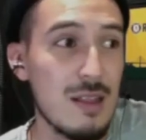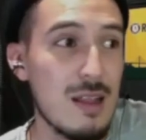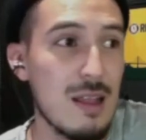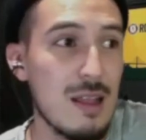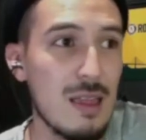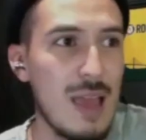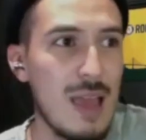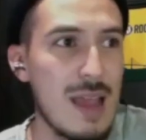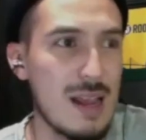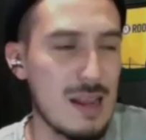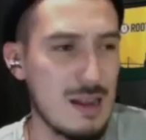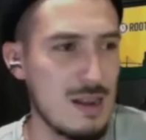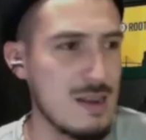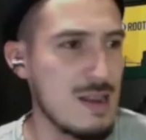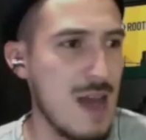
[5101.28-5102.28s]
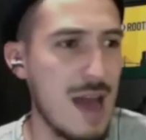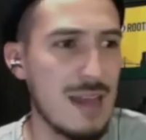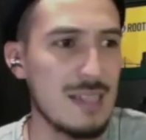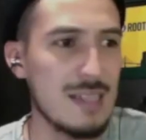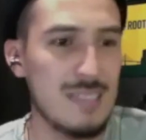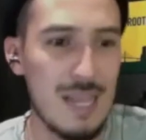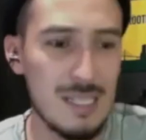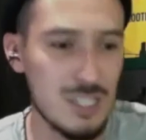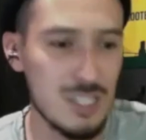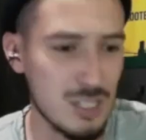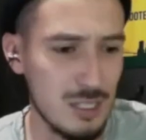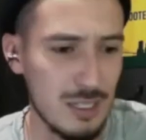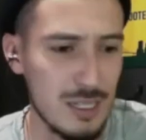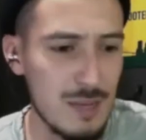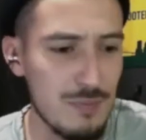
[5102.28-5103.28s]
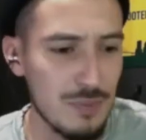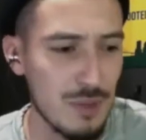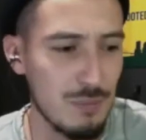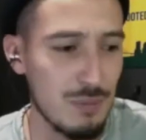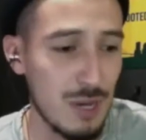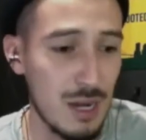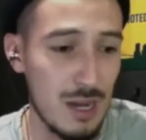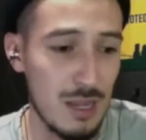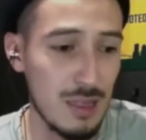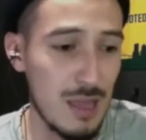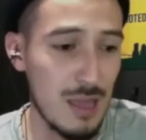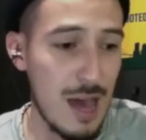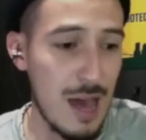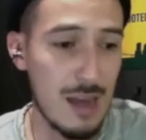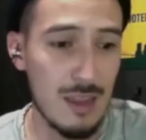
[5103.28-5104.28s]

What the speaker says: like, not intentionally, but a lot of the